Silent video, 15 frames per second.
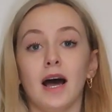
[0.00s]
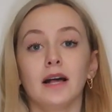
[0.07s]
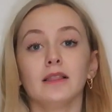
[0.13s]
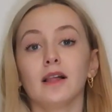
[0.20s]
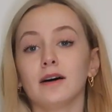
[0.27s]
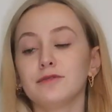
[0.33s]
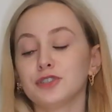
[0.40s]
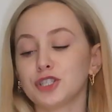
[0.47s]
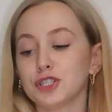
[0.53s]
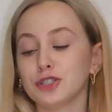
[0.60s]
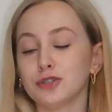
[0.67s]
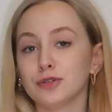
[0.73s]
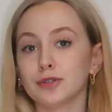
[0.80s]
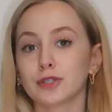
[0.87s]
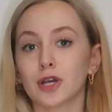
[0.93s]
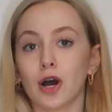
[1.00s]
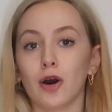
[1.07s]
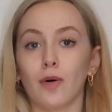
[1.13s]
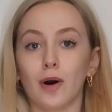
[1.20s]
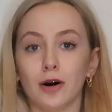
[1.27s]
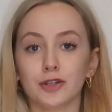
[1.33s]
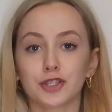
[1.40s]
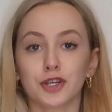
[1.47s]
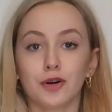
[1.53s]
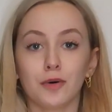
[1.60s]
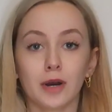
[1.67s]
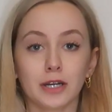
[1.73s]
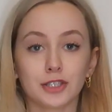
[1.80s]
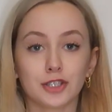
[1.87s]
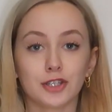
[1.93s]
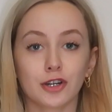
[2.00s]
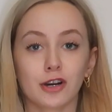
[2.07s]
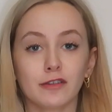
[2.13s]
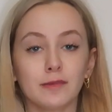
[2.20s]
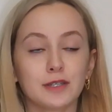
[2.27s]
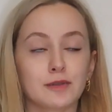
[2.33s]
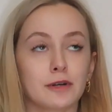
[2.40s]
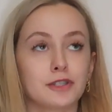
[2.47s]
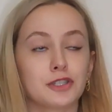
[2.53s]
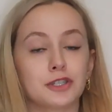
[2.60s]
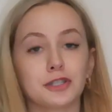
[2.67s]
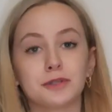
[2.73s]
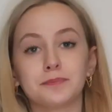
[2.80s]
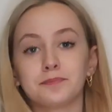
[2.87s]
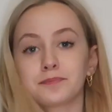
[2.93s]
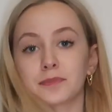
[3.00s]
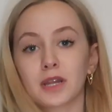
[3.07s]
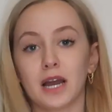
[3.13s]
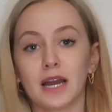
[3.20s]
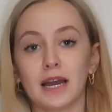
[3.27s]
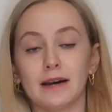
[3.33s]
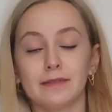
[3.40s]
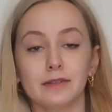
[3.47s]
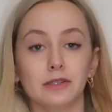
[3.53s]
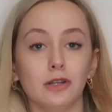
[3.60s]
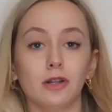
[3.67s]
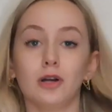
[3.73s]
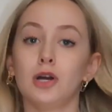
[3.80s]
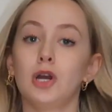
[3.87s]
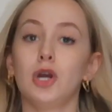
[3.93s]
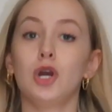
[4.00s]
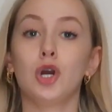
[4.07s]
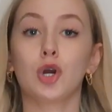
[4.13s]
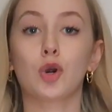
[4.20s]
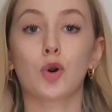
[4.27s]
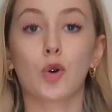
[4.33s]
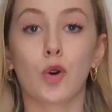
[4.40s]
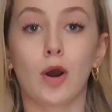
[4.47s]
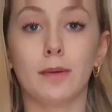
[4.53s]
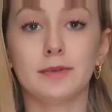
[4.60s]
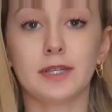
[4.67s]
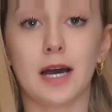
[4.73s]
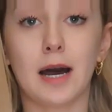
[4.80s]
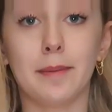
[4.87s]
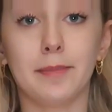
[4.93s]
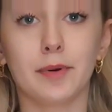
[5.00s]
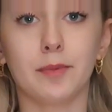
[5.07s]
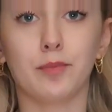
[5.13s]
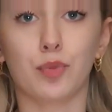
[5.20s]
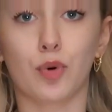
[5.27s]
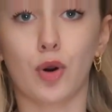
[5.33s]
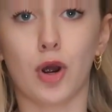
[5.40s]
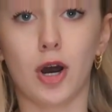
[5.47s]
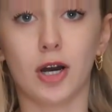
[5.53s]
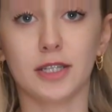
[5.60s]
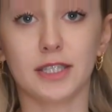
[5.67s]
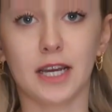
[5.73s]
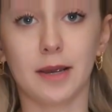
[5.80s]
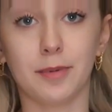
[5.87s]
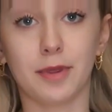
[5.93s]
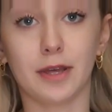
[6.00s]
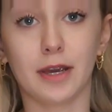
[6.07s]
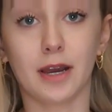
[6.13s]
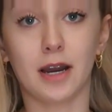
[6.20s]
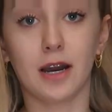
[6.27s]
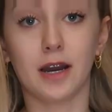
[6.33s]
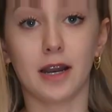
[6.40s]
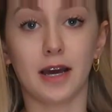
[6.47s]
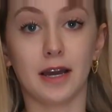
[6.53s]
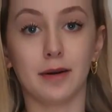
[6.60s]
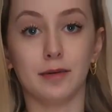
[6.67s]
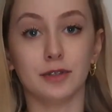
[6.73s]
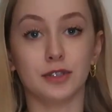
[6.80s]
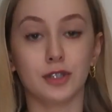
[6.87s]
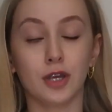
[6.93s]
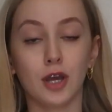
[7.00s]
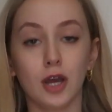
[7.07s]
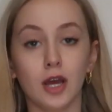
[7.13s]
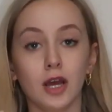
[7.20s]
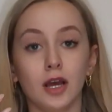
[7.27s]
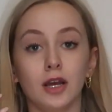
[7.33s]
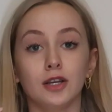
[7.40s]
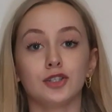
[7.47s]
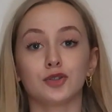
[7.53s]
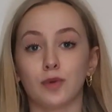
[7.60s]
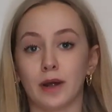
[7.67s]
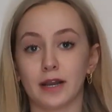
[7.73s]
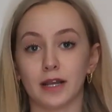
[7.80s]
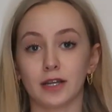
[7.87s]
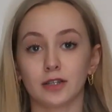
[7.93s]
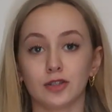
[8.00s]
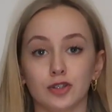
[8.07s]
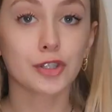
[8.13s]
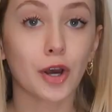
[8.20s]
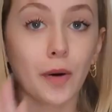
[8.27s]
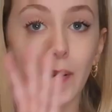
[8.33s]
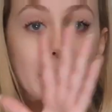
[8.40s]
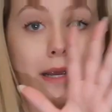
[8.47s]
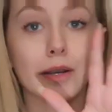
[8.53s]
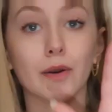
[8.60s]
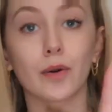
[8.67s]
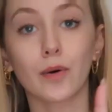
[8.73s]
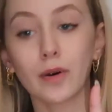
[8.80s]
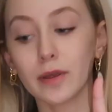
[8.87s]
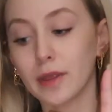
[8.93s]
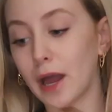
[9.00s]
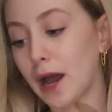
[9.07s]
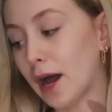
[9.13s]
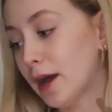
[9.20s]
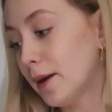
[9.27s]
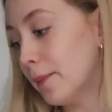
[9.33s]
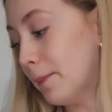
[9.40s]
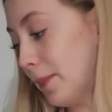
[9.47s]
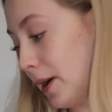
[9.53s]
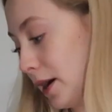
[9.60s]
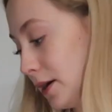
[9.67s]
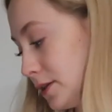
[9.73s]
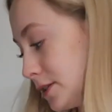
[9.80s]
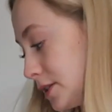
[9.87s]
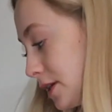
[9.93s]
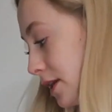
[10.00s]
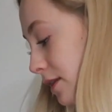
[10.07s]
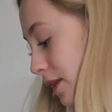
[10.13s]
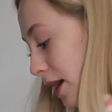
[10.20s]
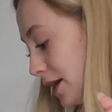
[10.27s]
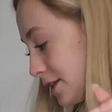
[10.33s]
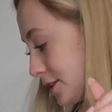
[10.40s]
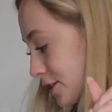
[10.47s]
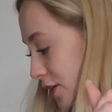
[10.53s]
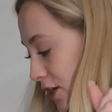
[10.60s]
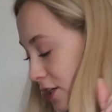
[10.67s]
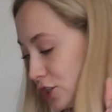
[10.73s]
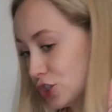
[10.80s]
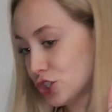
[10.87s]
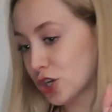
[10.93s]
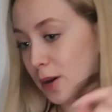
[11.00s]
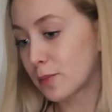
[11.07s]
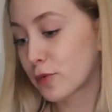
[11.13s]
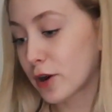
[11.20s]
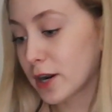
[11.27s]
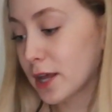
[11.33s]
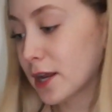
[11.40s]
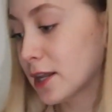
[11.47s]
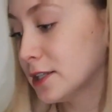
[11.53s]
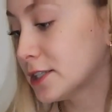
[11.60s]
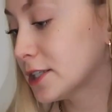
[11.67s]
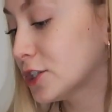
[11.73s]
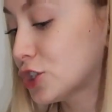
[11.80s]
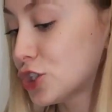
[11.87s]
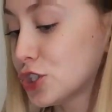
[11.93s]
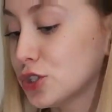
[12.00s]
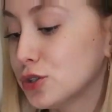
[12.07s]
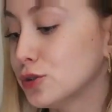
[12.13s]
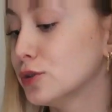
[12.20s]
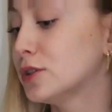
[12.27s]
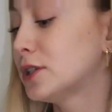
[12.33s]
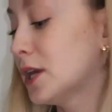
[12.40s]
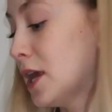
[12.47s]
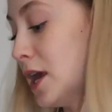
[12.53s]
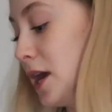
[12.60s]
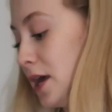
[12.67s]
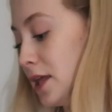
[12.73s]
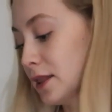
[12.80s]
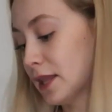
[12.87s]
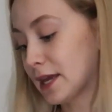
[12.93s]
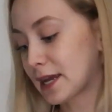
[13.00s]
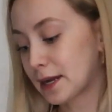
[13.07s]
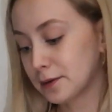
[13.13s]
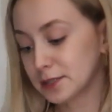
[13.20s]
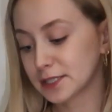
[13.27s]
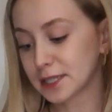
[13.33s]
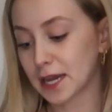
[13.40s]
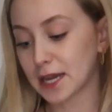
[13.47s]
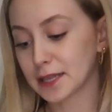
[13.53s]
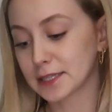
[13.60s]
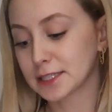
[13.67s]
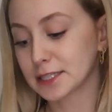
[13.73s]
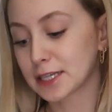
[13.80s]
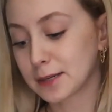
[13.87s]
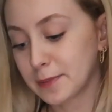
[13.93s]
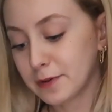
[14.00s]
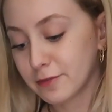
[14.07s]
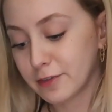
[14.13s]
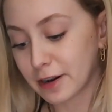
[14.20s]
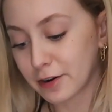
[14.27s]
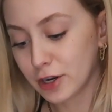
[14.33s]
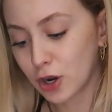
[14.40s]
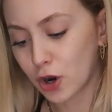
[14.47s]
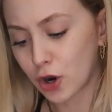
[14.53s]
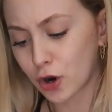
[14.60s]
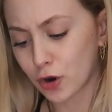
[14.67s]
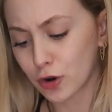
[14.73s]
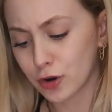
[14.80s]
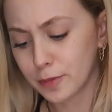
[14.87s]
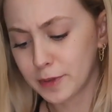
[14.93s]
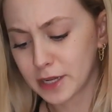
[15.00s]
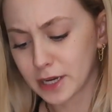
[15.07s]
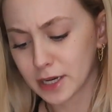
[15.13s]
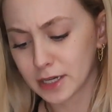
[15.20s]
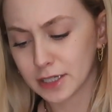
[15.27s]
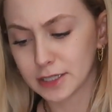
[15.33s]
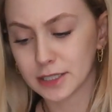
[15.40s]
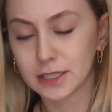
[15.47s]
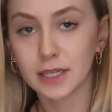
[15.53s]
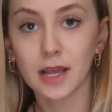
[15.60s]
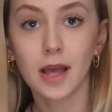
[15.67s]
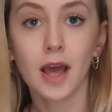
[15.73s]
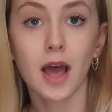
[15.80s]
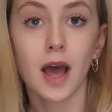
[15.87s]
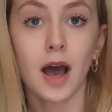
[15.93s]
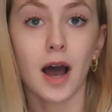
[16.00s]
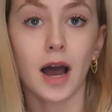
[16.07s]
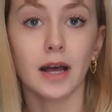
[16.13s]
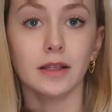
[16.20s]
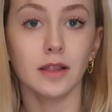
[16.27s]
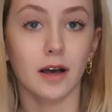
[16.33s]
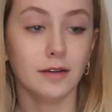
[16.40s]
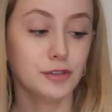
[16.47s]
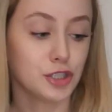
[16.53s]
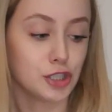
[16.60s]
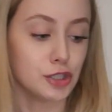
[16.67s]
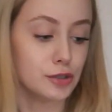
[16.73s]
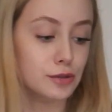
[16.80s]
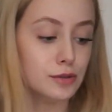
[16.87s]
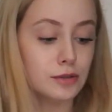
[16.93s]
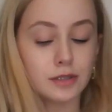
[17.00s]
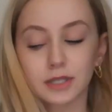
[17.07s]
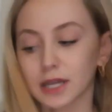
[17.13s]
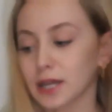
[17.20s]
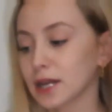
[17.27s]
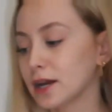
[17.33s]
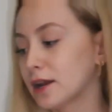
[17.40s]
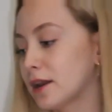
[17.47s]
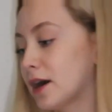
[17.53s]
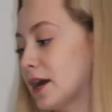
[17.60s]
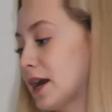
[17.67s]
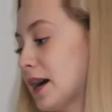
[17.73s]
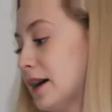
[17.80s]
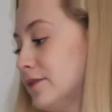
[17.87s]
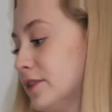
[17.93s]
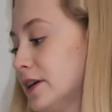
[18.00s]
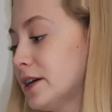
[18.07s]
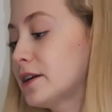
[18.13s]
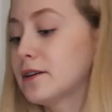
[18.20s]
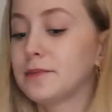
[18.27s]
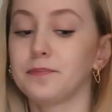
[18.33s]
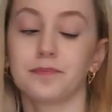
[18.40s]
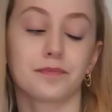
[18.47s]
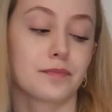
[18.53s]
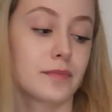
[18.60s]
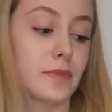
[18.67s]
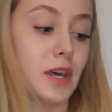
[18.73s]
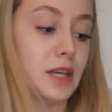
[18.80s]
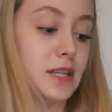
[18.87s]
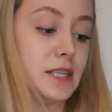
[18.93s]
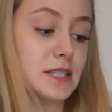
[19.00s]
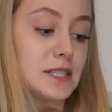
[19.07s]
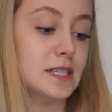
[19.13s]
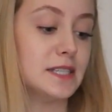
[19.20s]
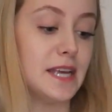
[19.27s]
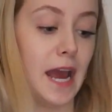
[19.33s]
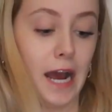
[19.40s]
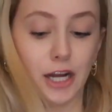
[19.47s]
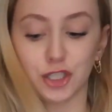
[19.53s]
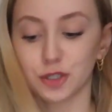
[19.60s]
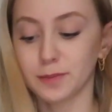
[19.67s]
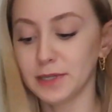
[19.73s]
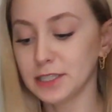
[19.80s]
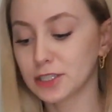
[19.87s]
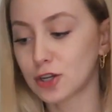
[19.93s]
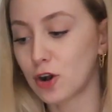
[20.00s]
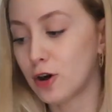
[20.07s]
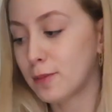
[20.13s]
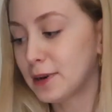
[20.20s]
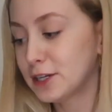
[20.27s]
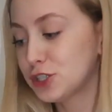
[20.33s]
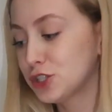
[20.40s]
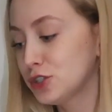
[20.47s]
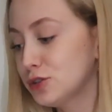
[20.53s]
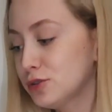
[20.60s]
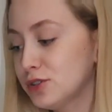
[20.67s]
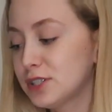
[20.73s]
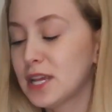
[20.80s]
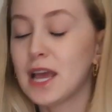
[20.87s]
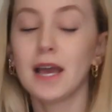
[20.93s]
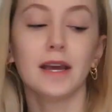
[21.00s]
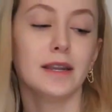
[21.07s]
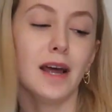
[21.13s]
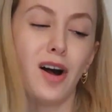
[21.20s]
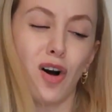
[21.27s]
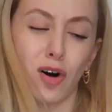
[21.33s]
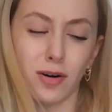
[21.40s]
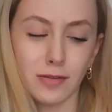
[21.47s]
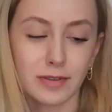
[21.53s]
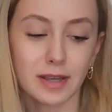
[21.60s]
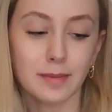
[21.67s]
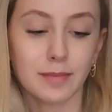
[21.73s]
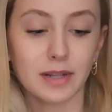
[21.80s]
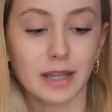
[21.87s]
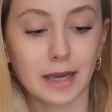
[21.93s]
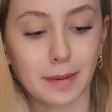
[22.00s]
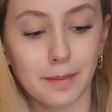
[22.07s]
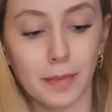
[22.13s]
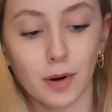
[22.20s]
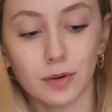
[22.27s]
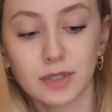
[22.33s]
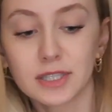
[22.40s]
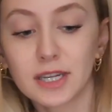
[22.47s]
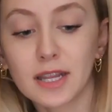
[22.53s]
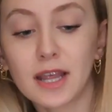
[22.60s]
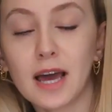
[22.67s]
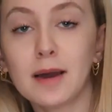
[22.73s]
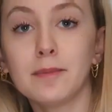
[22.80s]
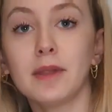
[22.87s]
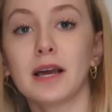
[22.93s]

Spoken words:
I love shoes. Oh, also, I just took off my sweatshirt. I have a little crop top bra type thing on. I was sweating. So ignore that, but let's jump right on into the shoes. Like I was saying, this is going to be very hard because I love shoes and I have like this attachment to all my shoes. Not all of them, but like most of them.